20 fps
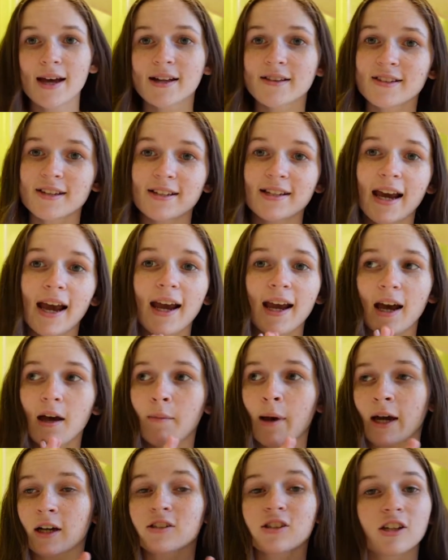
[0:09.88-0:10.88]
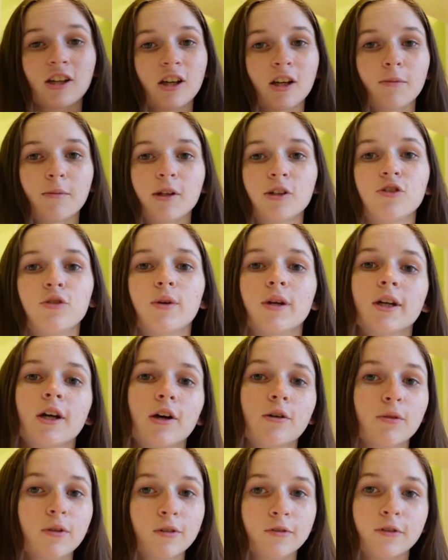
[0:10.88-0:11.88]
Today I'm actually going to be doing
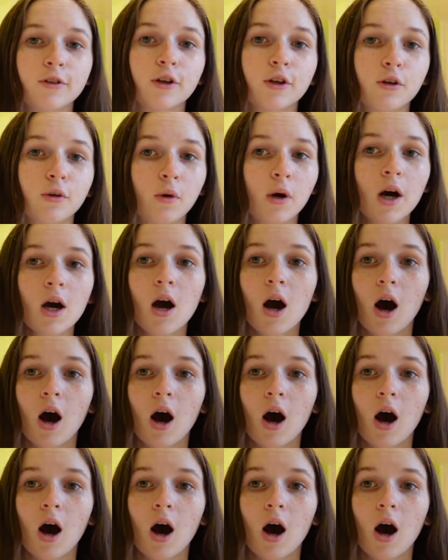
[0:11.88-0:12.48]
a review